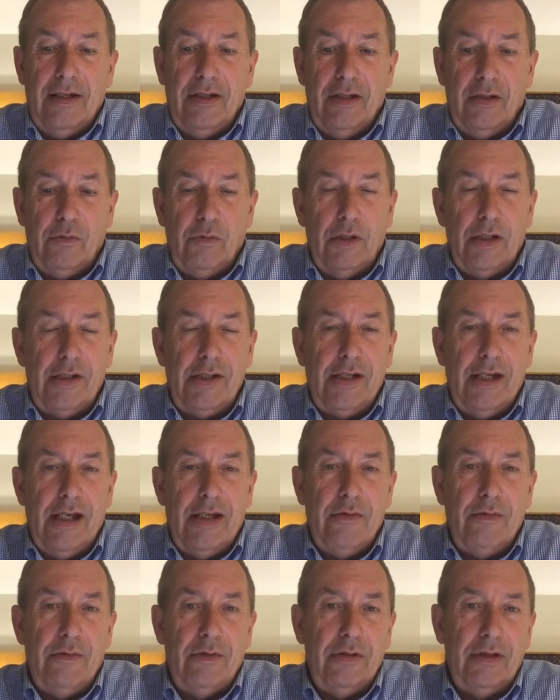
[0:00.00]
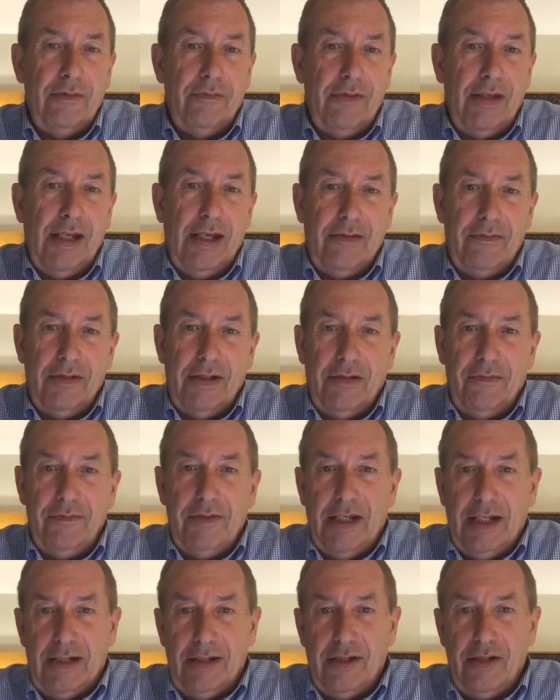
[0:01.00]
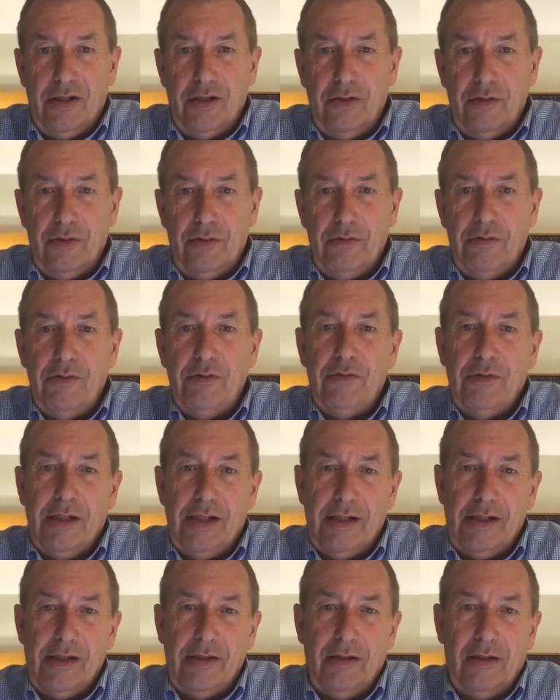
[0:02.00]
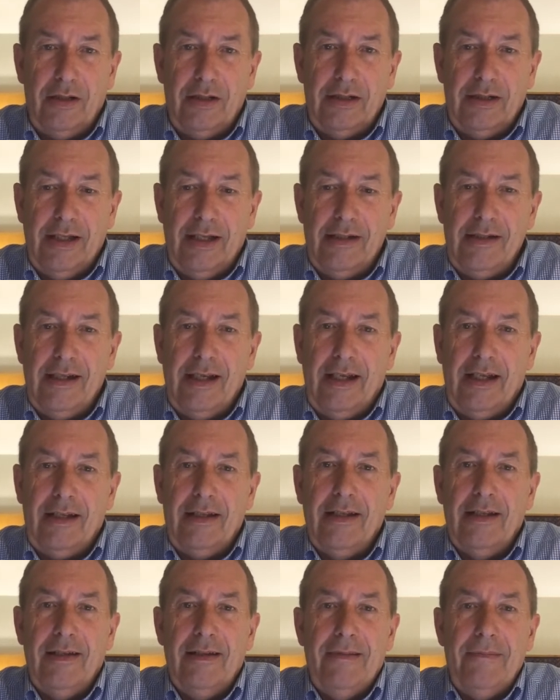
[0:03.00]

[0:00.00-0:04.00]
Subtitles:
their work schedule, if they have enough techs to do an install on that day.